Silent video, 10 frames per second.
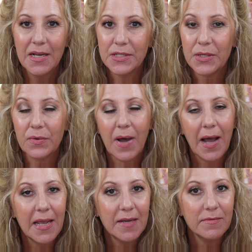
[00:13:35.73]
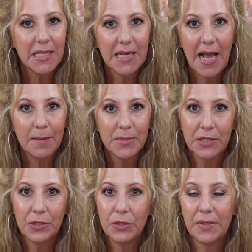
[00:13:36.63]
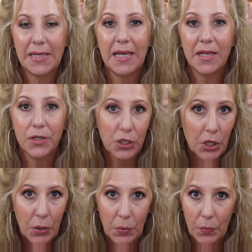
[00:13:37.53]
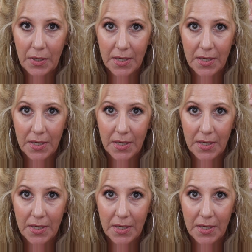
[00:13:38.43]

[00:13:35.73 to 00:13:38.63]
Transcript: So I have done absolutely no